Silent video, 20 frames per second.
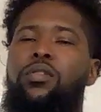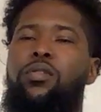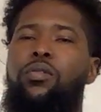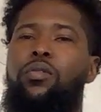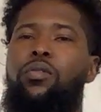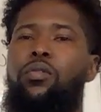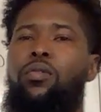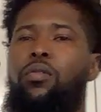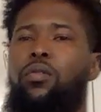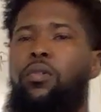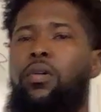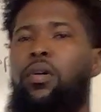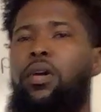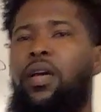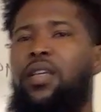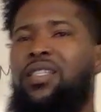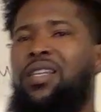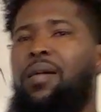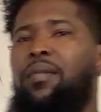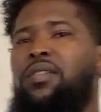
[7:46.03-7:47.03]
to
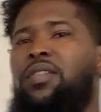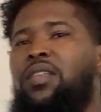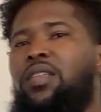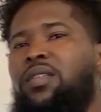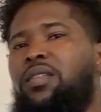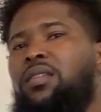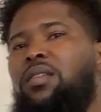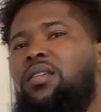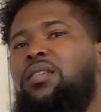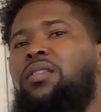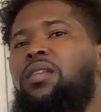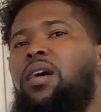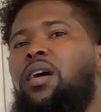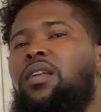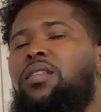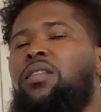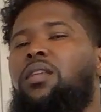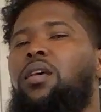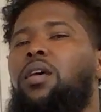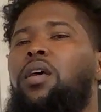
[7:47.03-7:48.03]
establish 66
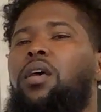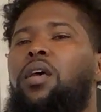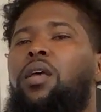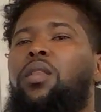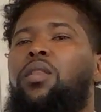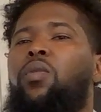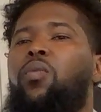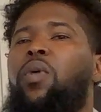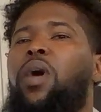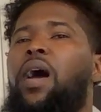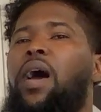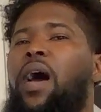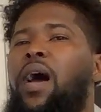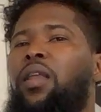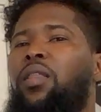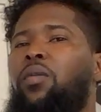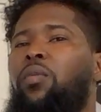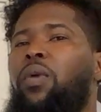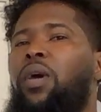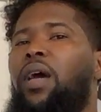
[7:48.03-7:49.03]
knots, the
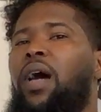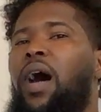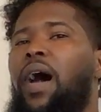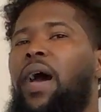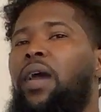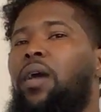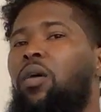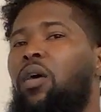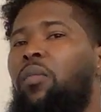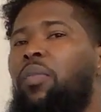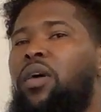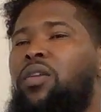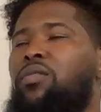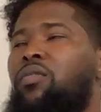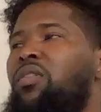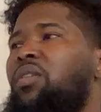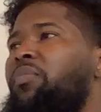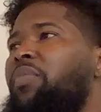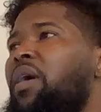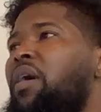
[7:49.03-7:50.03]
way I go about doing
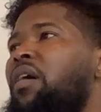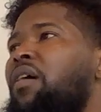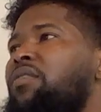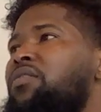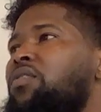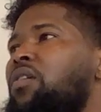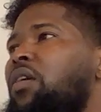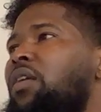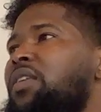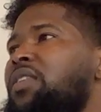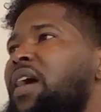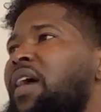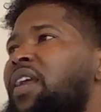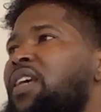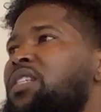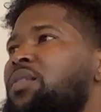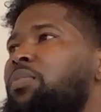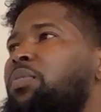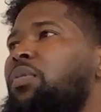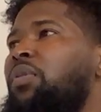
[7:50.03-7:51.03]
the power off stall is I
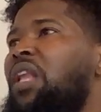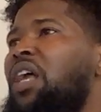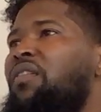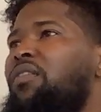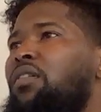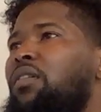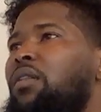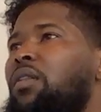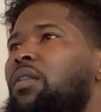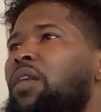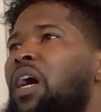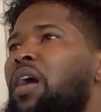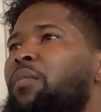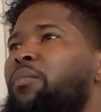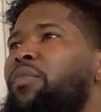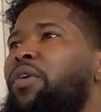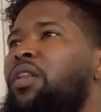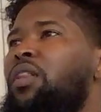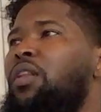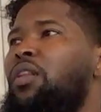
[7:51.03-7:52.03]

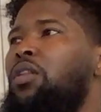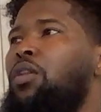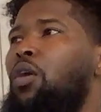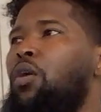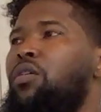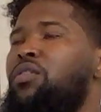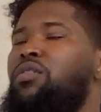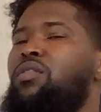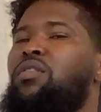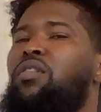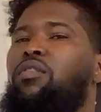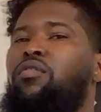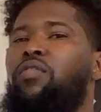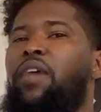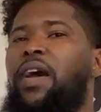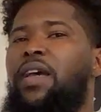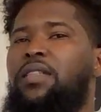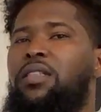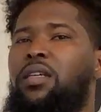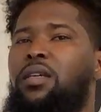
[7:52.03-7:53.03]
bring the nose to the
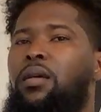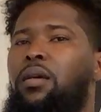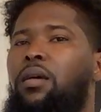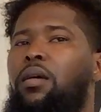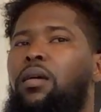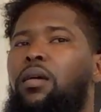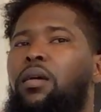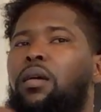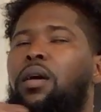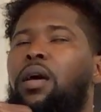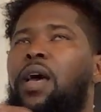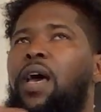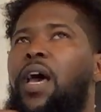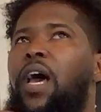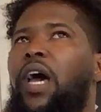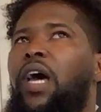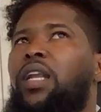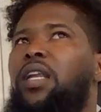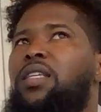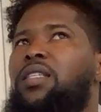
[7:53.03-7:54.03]
horizon
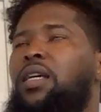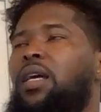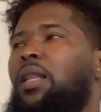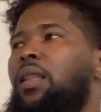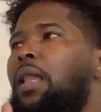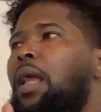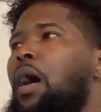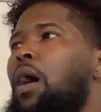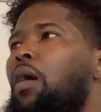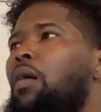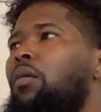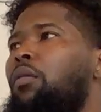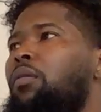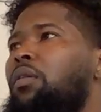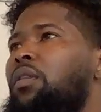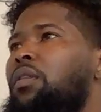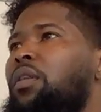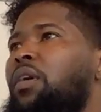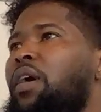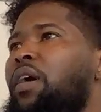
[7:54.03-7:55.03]
and just allow
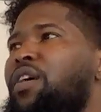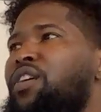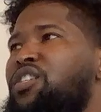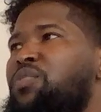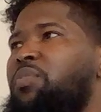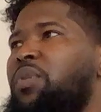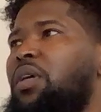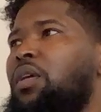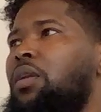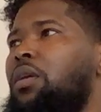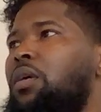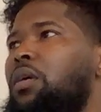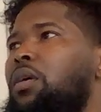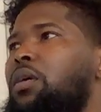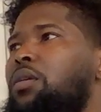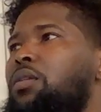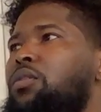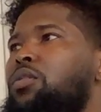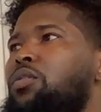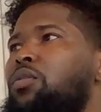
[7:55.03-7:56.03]
the airspeed
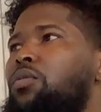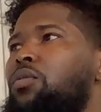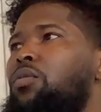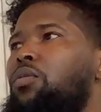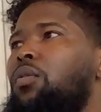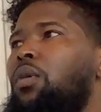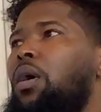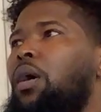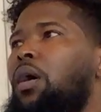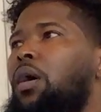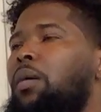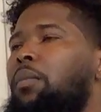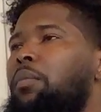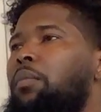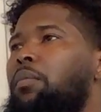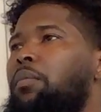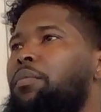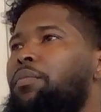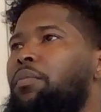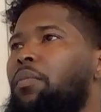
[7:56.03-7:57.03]
to
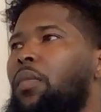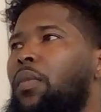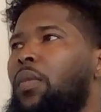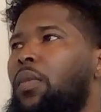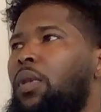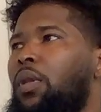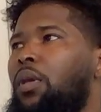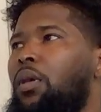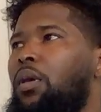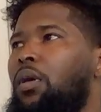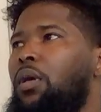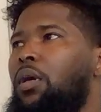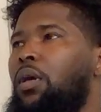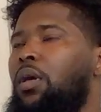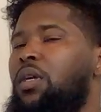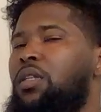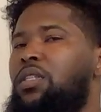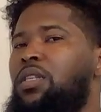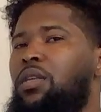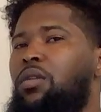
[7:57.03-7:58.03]

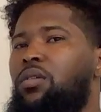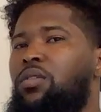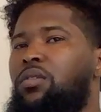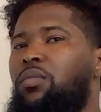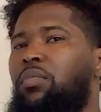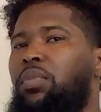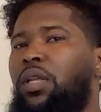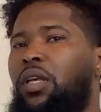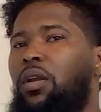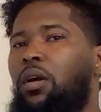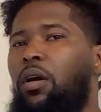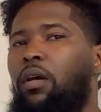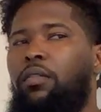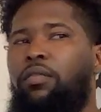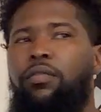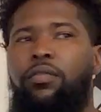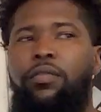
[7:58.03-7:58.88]
continue to bleed off.